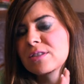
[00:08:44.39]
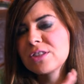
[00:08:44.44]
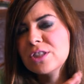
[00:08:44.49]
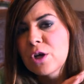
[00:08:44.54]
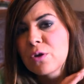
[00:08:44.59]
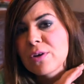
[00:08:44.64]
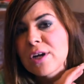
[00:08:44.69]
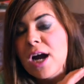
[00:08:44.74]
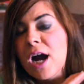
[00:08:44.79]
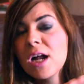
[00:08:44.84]

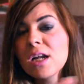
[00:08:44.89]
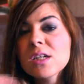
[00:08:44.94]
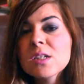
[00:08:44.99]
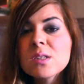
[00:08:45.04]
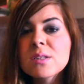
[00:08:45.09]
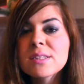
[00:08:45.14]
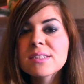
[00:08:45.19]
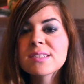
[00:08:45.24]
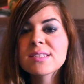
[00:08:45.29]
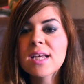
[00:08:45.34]
So
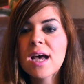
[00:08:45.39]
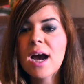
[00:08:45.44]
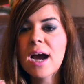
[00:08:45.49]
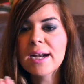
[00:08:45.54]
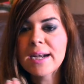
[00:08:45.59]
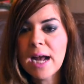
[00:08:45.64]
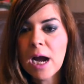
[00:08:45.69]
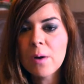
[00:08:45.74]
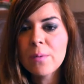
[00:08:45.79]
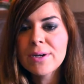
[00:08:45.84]
color
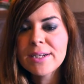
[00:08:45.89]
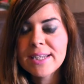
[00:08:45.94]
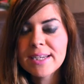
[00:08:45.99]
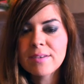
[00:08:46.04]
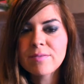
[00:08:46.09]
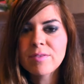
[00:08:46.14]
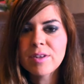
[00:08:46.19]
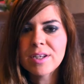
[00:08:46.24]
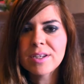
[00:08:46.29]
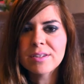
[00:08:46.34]
aside, I would
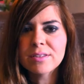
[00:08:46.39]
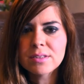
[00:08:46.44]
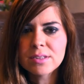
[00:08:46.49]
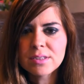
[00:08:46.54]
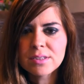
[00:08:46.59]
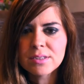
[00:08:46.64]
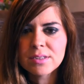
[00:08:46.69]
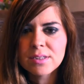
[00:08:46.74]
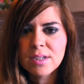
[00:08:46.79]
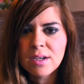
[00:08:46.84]
give
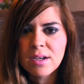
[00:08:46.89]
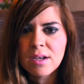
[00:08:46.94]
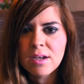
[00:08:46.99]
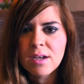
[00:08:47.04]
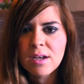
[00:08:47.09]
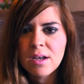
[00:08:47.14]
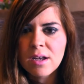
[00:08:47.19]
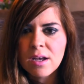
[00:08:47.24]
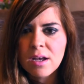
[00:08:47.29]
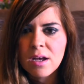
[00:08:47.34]
this
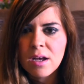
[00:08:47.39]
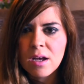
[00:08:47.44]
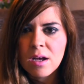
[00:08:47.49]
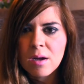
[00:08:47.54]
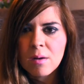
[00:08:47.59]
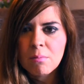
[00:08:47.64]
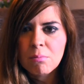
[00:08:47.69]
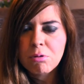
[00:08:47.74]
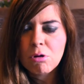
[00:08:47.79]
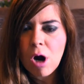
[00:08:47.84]

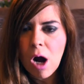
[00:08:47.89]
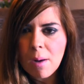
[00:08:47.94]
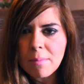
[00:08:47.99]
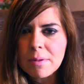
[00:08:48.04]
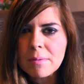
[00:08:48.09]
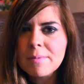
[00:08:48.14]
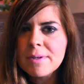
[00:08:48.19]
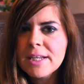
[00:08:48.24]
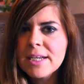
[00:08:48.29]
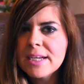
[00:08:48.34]

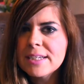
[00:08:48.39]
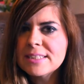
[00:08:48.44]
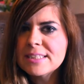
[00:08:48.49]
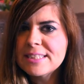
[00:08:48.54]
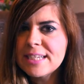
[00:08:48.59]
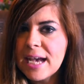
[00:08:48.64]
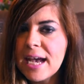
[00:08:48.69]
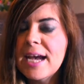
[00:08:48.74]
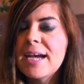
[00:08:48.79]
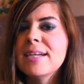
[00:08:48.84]
probably a
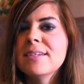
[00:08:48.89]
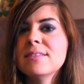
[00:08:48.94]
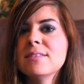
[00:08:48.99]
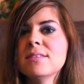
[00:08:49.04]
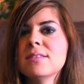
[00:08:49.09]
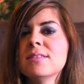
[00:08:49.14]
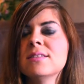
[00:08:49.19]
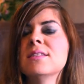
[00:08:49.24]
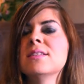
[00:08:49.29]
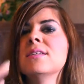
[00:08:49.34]

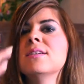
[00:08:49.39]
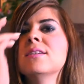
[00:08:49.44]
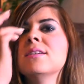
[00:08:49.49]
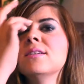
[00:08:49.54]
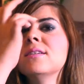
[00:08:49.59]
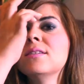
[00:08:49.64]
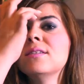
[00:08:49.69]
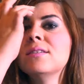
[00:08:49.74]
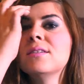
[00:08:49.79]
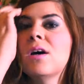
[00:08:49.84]

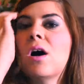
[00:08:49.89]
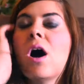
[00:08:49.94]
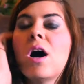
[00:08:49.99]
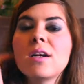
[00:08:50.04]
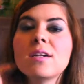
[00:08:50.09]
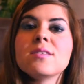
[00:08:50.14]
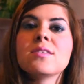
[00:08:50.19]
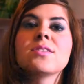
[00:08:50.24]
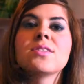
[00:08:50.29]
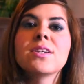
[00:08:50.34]
10,
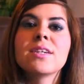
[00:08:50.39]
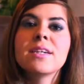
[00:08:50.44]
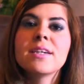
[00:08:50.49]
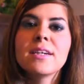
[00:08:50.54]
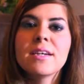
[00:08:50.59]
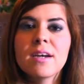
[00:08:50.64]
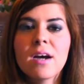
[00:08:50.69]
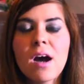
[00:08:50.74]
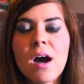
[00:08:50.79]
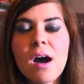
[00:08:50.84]
honestly.